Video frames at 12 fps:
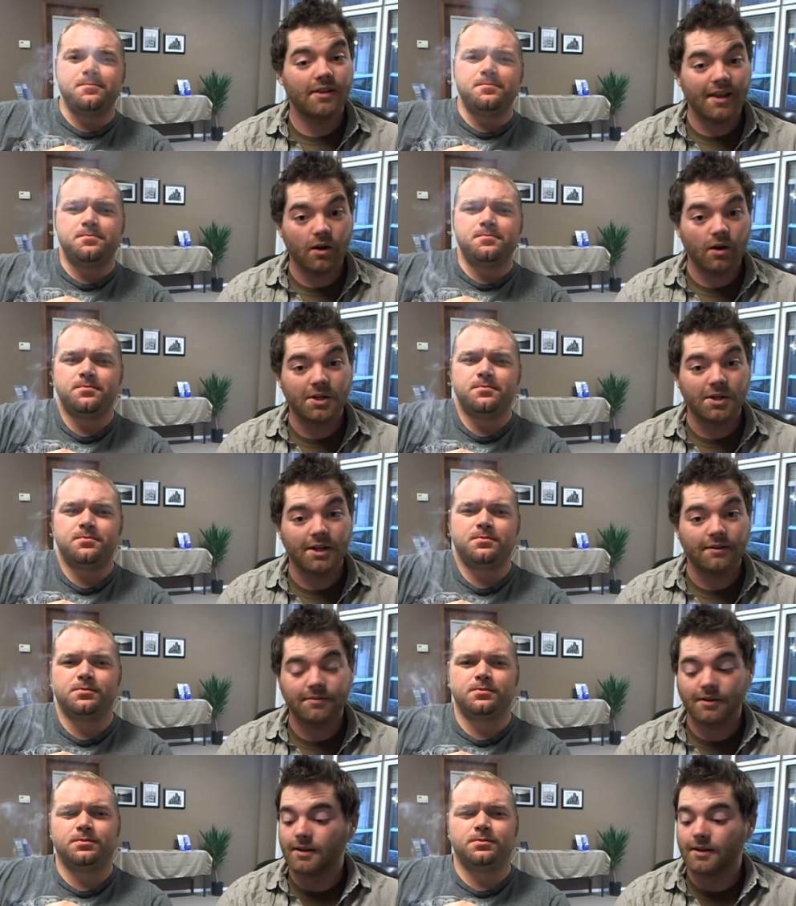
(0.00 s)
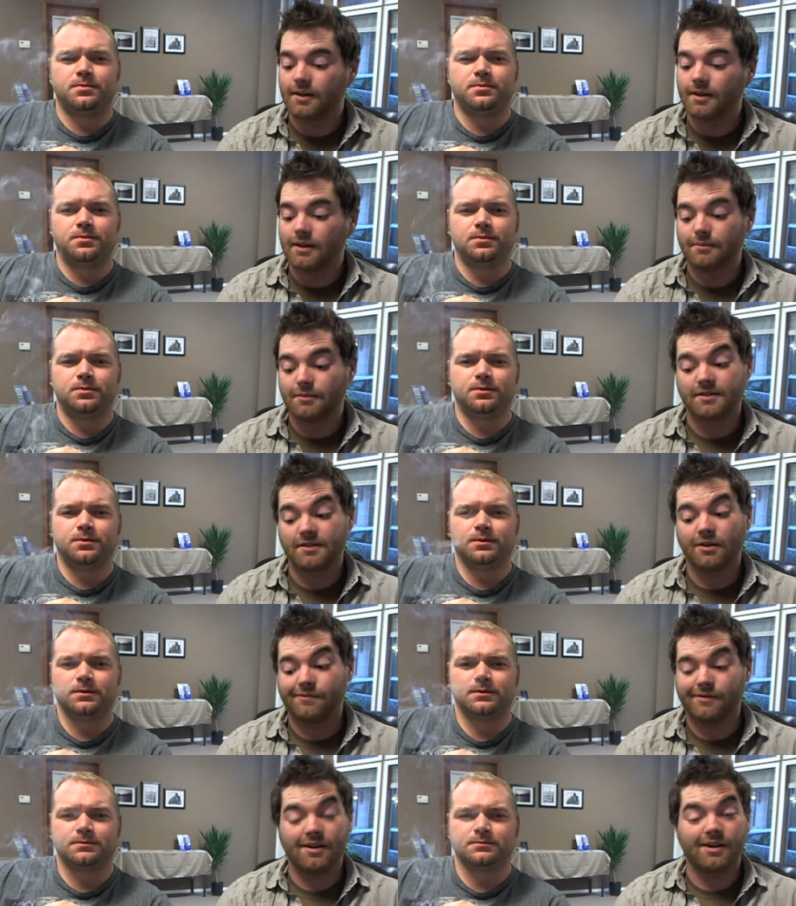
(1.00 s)
Speaker 1: to get a hold of, but
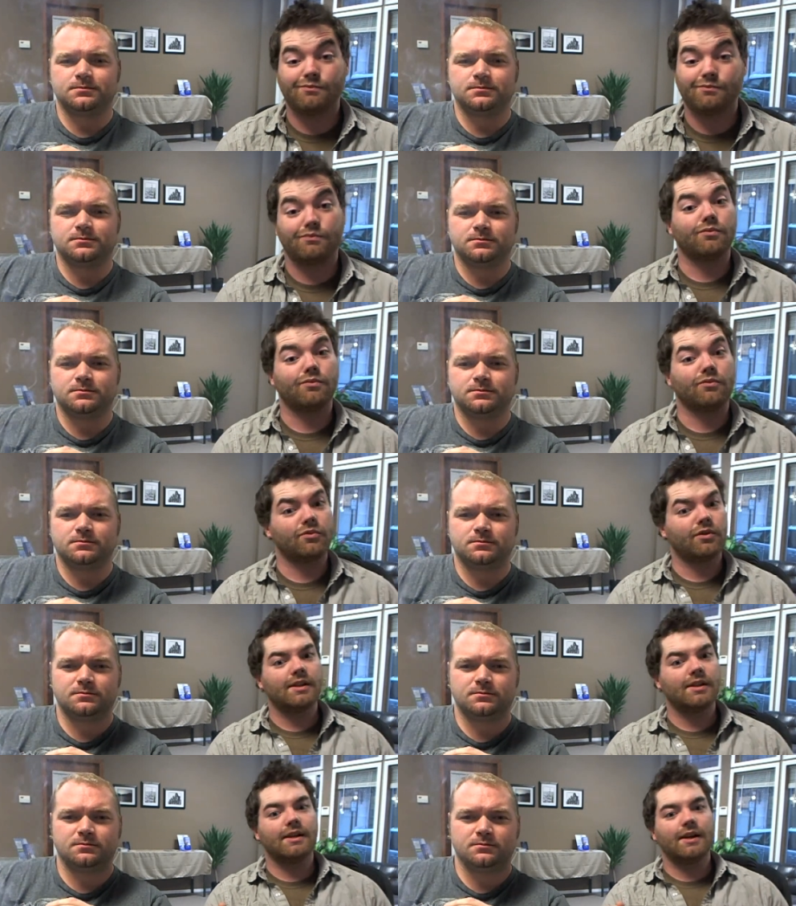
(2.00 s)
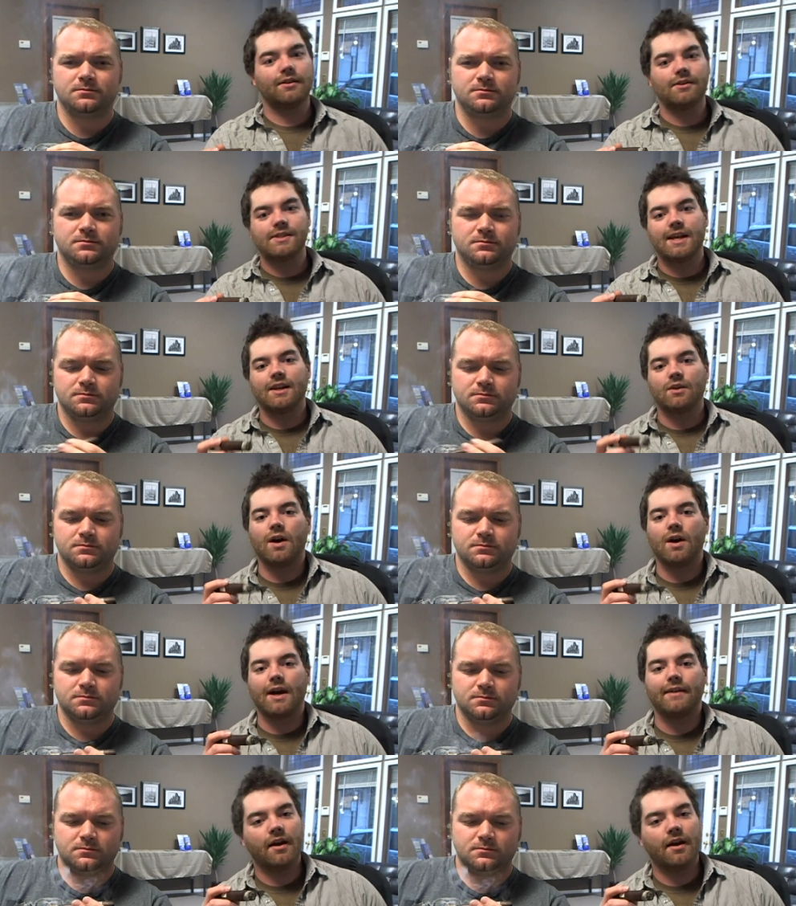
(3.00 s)
so far I'm really understanding
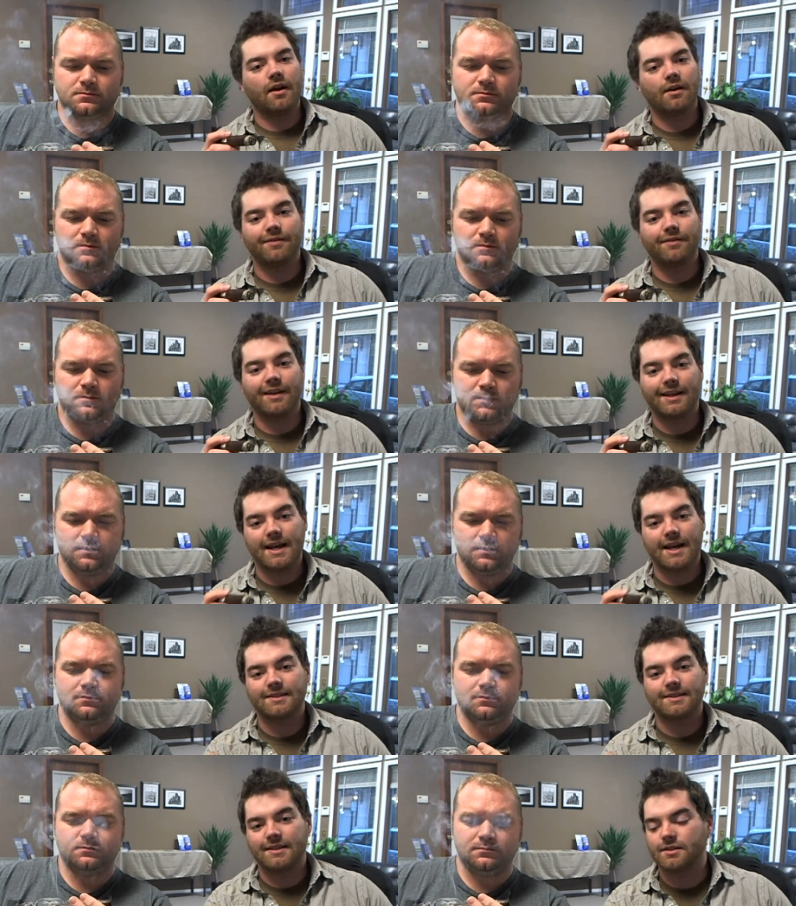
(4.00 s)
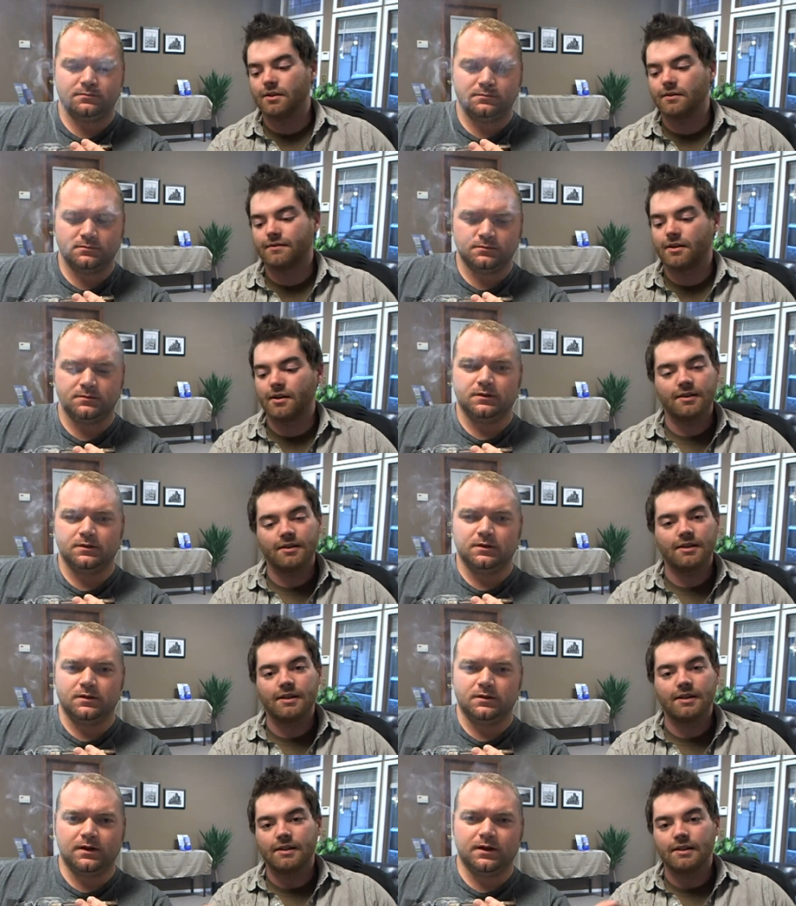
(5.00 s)
why they are fantastic so far.
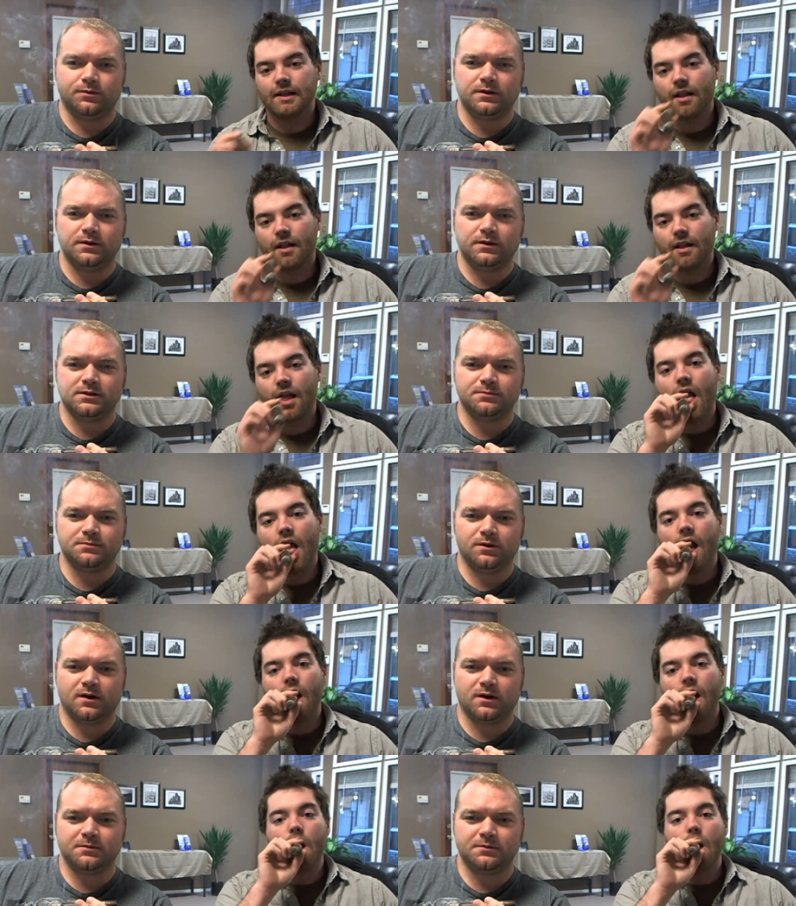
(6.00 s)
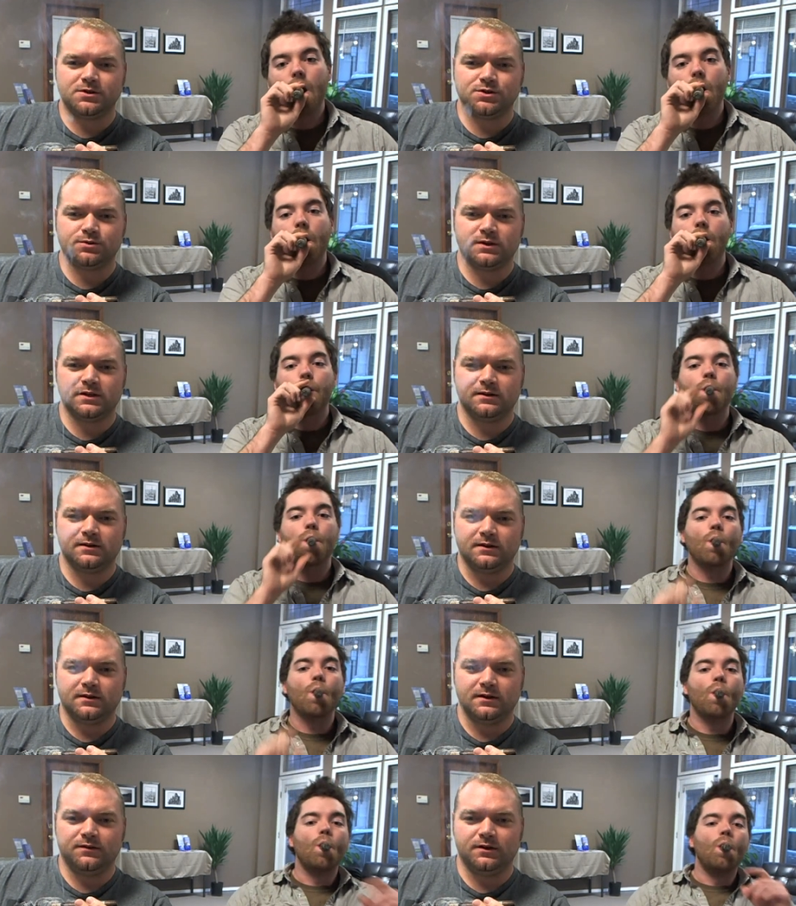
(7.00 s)
Speaker 2: Yeah, real good smoke. I'm enjoying it.
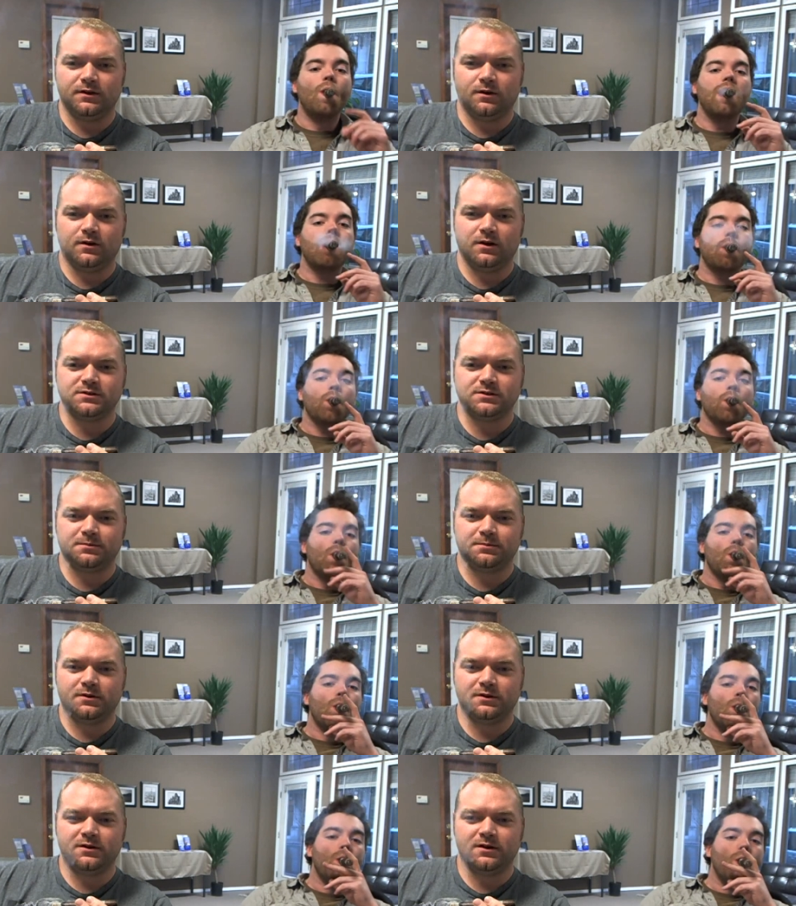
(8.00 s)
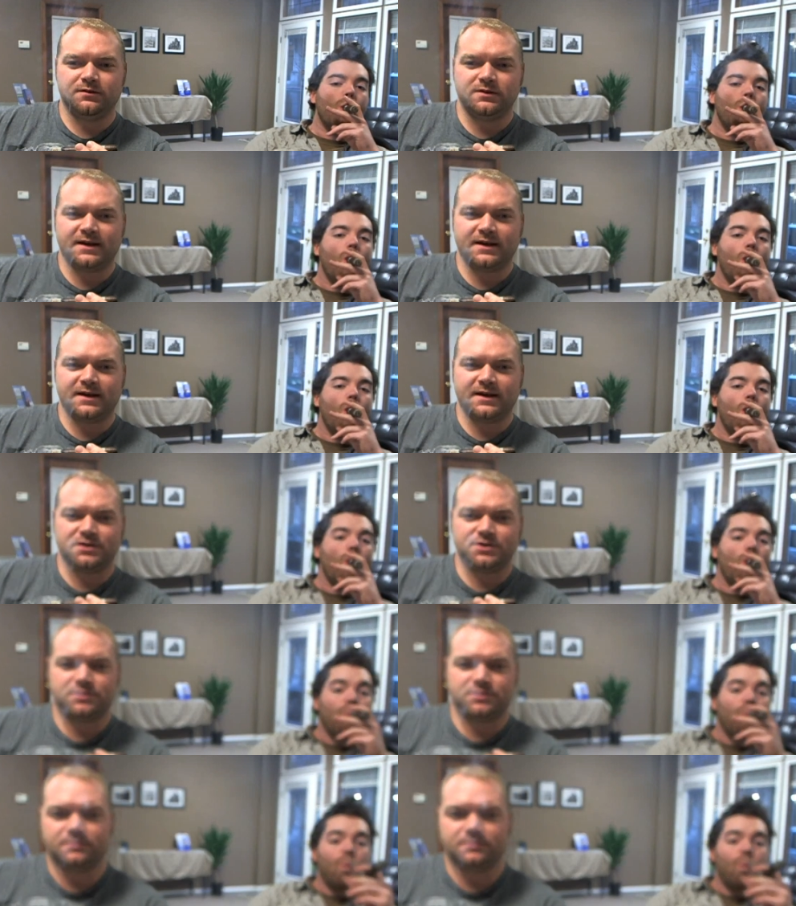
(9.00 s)
Give you a little close-up look here of this ash